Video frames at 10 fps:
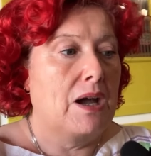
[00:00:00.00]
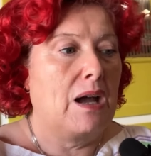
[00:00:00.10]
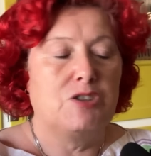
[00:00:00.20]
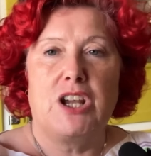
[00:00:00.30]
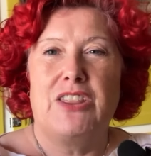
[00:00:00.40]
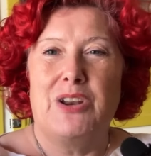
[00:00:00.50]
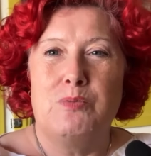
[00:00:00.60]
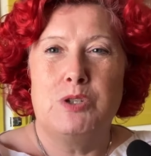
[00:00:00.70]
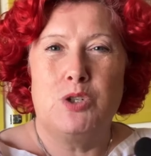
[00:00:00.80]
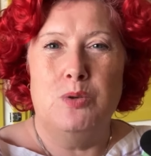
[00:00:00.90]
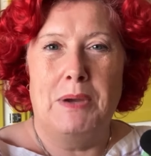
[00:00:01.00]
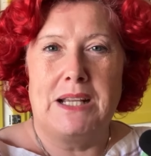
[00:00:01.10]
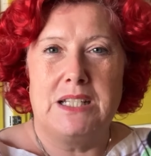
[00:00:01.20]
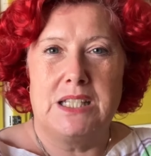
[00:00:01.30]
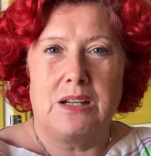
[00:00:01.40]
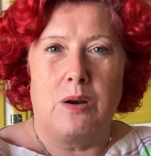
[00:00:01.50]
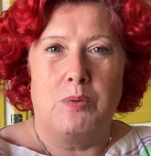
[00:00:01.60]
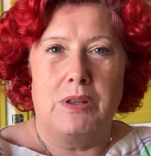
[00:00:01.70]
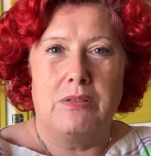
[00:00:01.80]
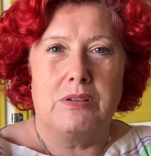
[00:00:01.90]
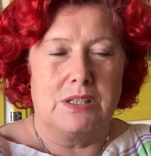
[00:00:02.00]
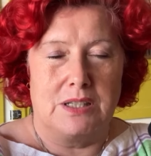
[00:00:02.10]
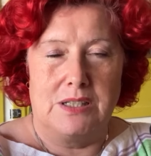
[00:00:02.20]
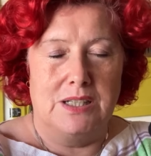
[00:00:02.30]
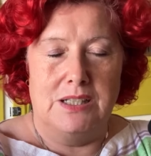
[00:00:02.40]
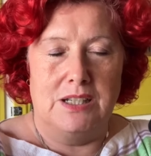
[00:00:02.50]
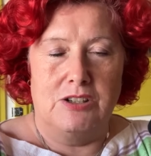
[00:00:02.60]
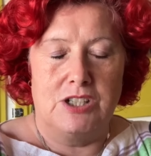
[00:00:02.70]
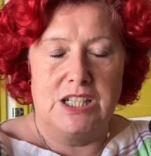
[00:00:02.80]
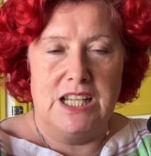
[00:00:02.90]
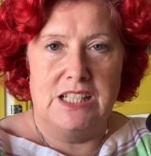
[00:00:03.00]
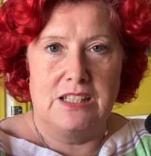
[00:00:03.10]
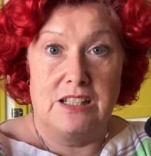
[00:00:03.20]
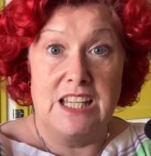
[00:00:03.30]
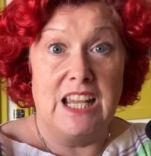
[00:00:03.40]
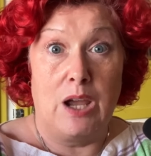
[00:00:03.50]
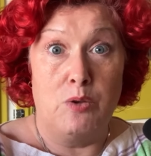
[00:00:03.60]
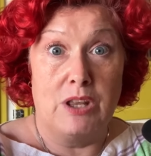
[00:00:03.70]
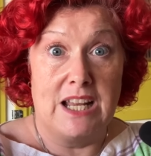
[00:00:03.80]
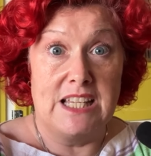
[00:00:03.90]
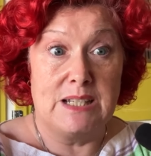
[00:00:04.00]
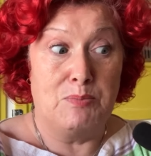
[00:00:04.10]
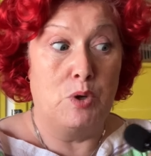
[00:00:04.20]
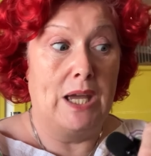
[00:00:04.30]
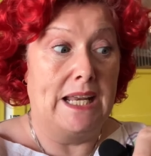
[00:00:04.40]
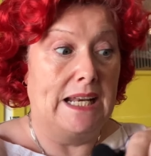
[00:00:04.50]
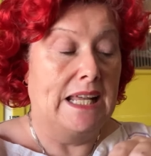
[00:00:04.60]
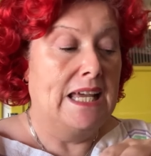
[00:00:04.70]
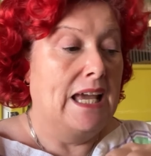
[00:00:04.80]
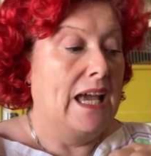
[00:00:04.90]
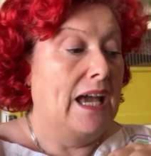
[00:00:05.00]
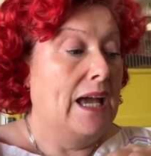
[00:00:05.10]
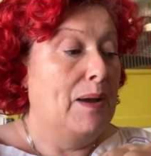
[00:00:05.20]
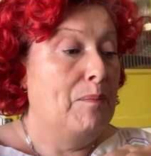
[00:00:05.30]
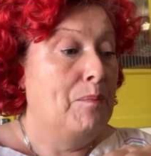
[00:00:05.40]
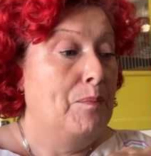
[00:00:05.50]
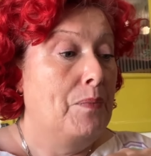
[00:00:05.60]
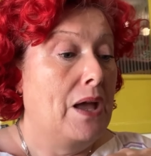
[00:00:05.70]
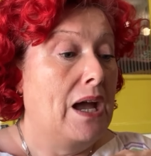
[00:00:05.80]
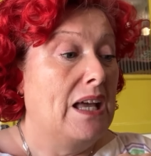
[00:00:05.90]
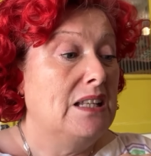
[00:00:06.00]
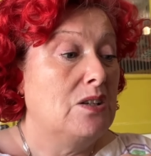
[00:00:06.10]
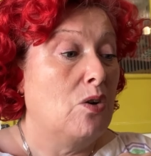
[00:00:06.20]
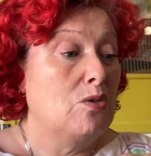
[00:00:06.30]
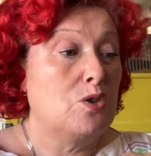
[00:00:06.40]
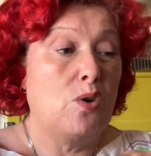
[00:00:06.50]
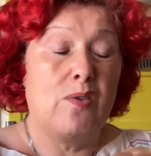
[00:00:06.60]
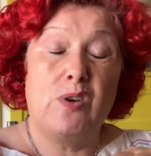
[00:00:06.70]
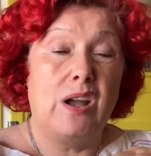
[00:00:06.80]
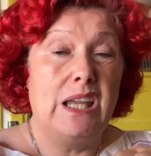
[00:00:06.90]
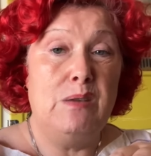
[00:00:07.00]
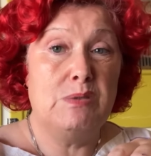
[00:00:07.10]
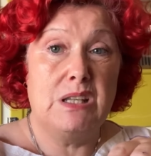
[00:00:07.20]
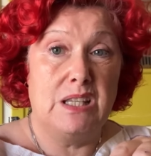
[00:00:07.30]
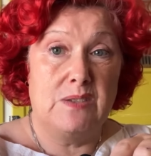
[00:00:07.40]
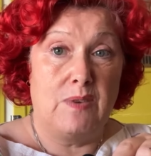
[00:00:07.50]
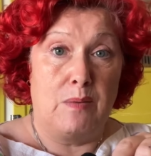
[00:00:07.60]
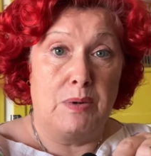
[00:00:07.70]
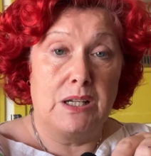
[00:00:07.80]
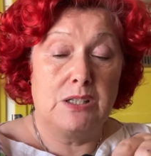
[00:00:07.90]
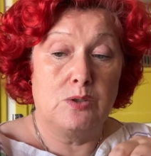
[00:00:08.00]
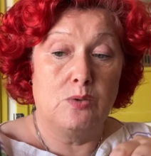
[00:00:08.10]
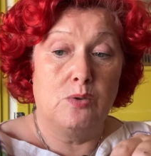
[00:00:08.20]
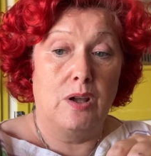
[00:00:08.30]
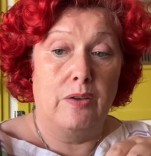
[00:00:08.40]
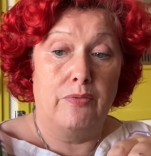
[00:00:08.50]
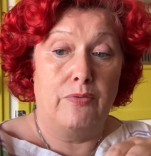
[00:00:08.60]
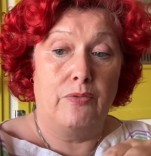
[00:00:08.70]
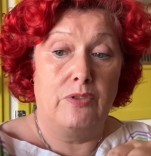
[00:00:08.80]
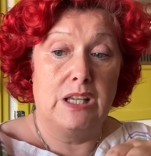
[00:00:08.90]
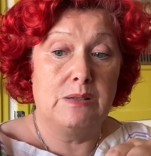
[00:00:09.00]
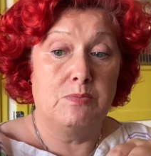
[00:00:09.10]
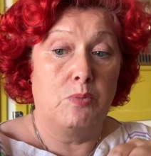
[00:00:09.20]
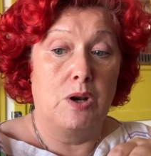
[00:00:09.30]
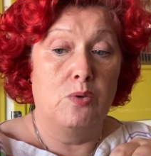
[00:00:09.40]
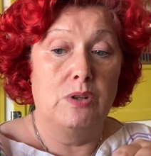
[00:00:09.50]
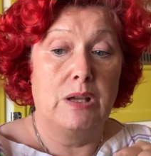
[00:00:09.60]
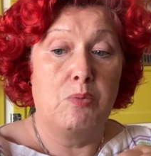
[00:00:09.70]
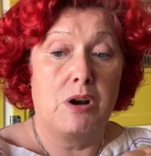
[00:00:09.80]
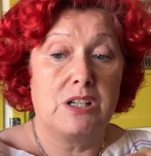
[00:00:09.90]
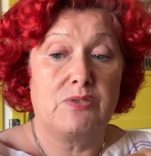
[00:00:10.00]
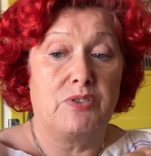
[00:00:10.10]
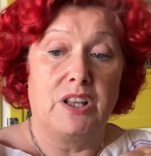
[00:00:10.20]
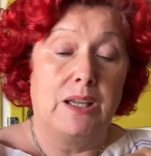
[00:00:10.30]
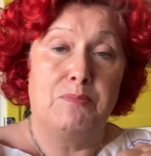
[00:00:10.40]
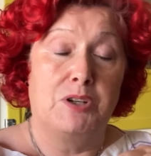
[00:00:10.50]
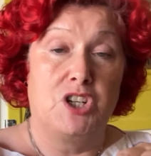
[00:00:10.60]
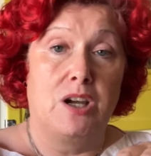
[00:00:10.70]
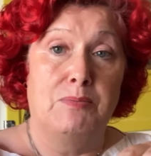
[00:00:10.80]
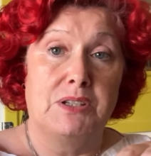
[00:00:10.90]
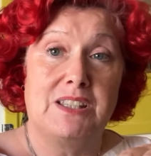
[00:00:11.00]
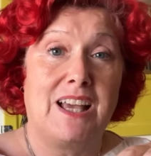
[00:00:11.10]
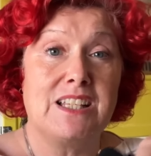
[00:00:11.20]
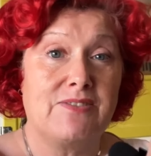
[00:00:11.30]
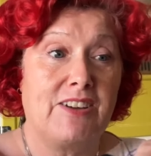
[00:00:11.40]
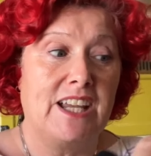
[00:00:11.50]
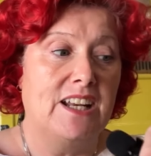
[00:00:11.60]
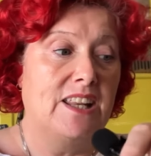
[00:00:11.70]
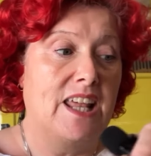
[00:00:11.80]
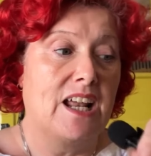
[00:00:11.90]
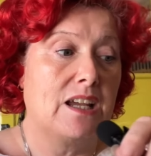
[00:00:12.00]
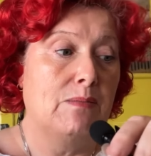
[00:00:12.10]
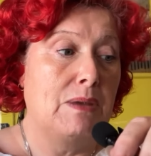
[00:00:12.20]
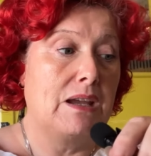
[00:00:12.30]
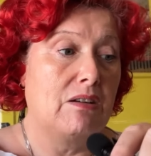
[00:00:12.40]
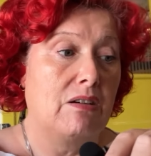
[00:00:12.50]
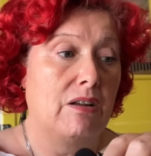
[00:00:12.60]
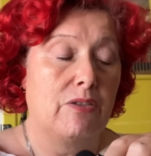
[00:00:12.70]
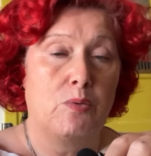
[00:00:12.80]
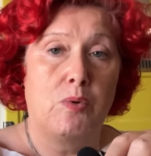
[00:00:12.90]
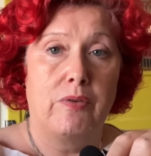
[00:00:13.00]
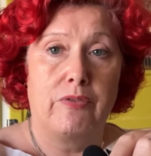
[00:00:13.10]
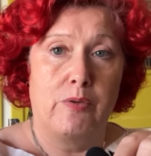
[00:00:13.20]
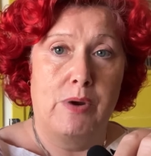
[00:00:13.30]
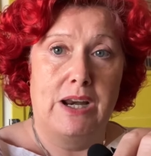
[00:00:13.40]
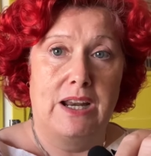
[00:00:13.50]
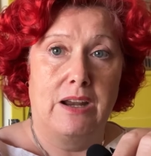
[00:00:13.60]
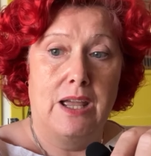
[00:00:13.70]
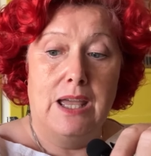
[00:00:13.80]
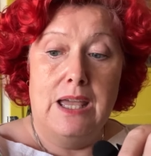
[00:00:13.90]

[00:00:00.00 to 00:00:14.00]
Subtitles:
But I'd rather it was too big to start with, because it's easier to take out than it is to put in. And also I've got heaps of this fabric, so if this one only works for like pyjamas, that's fine, and then I can make her another one for wearing.